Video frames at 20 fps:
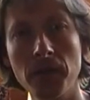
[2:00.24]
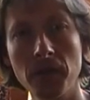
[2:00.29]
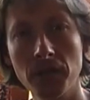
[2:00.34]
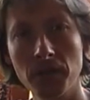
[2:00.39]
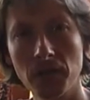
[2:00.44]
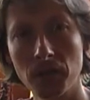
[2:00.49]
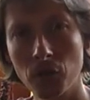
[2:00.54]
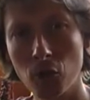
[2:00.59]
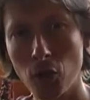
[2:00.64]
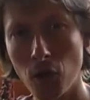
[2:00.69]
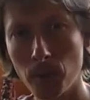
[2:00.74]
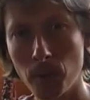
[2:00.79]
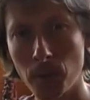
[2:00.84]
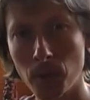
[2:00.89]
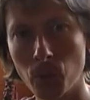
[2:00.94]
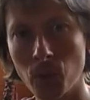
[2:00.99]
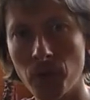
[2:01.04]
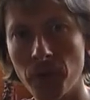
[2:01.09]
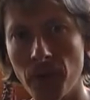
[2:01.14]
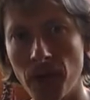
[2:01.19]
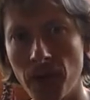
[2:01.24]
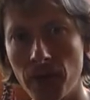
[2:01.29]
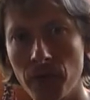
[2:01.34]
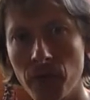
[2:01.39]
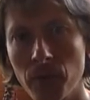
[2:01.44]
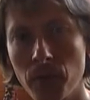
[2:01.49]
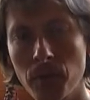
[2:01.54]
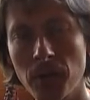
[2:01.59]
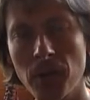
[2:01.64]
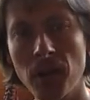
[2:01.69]
that in common with
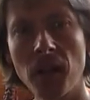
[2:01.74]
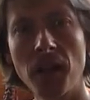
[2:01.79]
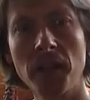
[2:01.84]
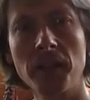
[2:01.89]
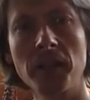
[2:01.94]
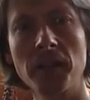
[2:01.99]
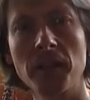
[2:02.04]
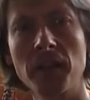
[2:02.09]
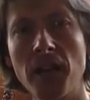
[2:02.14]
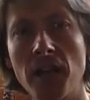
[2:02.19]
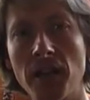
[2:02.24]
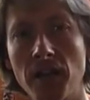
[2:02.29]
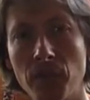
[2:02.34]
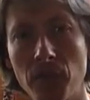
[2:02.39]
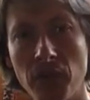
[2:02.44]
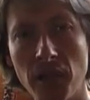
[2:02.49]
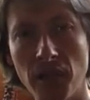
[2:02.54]
every plant and every